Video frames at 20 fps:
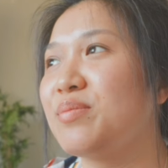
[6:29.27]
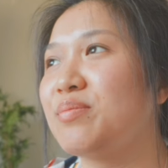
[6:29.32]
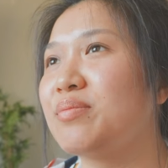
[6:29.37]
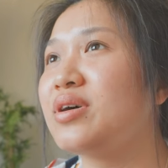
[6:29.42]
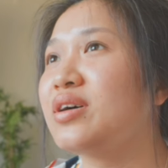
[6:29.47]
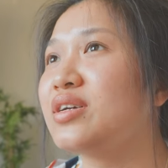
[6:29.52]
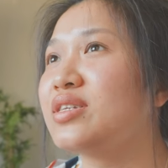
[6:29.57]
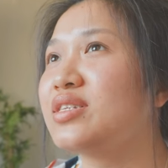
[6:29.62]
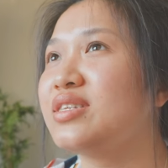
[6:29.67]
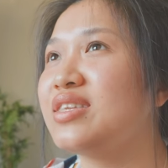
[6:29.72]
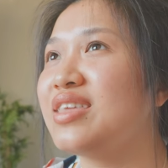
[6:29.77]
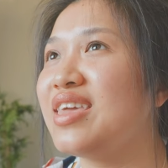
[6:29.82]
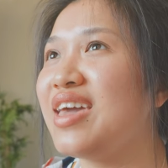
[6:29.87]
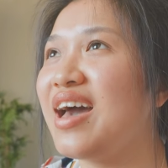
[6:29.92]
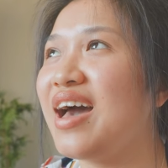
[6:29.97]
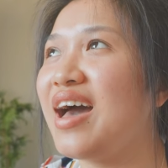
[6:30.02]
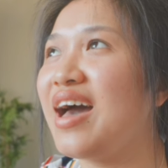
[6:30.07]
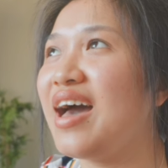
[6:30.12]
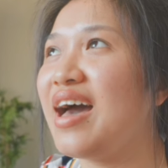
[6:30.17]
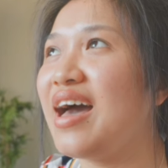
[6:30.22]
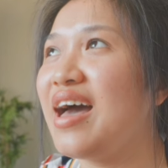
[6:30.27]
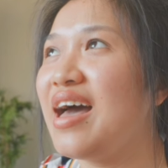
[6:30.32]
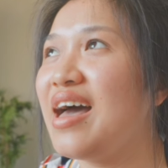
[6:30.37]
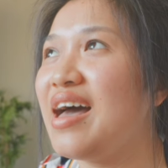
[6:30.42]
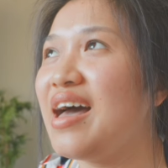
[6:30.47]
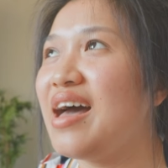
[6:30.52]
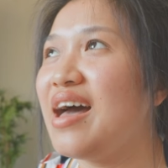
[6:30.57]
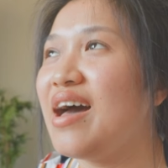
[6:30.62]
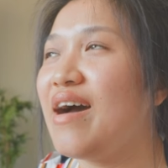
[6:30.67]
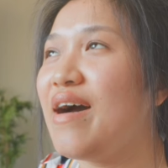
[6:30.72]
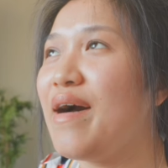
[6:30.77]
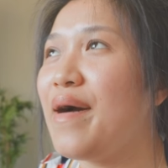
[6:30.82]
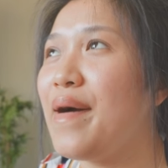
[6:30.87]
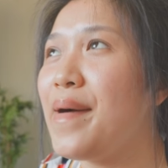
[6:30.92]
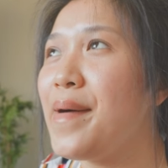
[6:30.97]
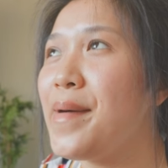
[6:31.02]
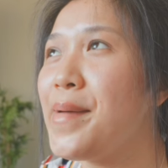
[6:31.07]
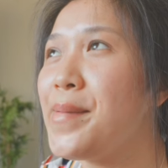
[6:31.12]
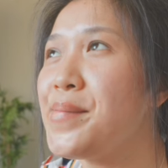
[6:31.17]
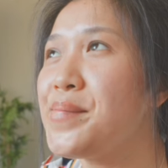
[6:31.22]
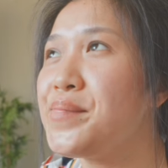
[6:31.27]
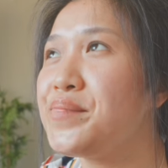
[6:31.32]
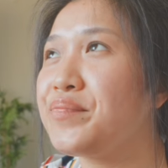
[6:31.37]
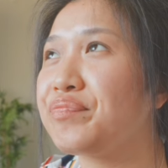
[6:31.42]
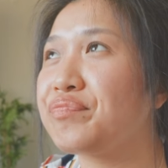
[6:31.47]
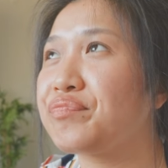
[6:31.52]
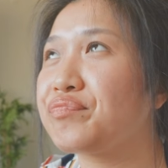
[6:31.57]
But yeah, um,